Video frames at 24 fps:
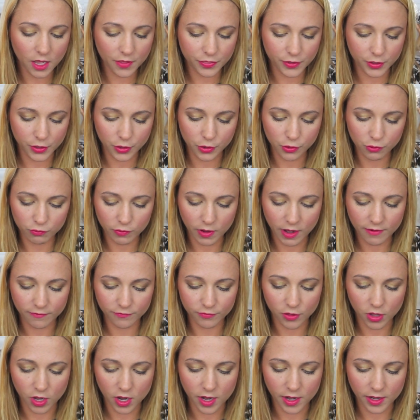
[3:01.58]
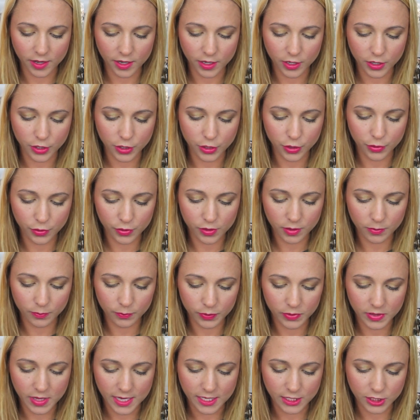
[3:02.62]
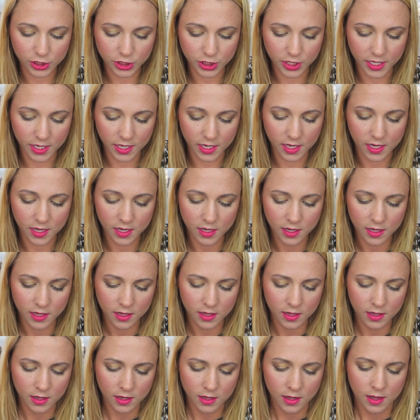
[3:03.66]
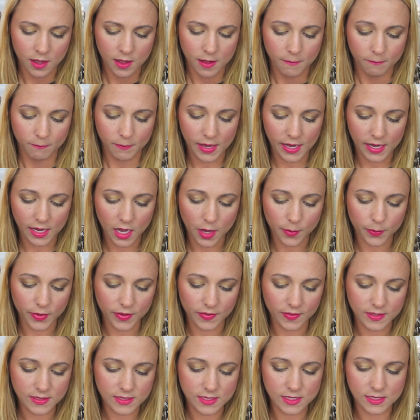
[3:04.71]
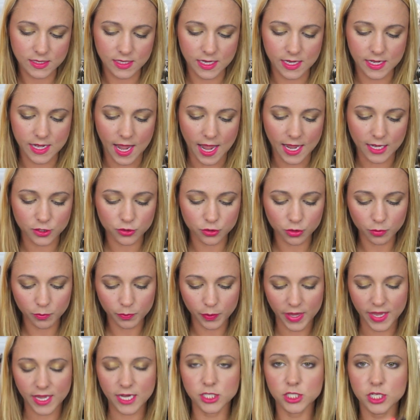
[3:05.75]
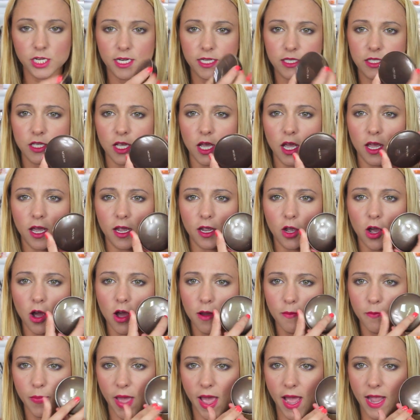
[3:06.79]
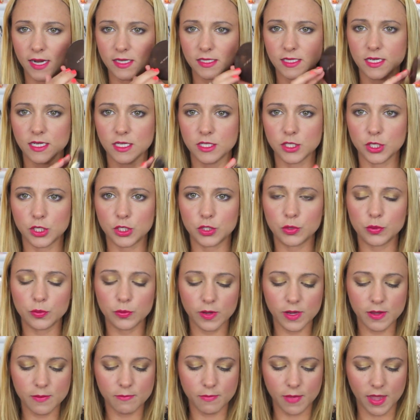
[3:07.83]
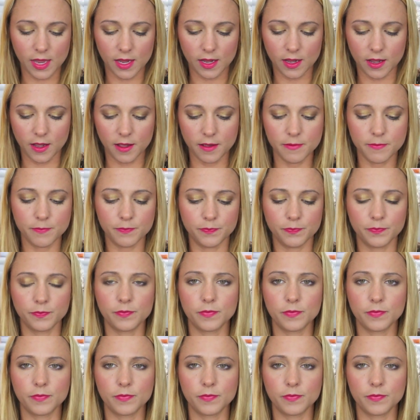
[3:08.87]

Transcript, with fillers: got the new Revlon New Complexion Makeup, and this is in Natural Beige, and it's a compact, and it's a cream makeup.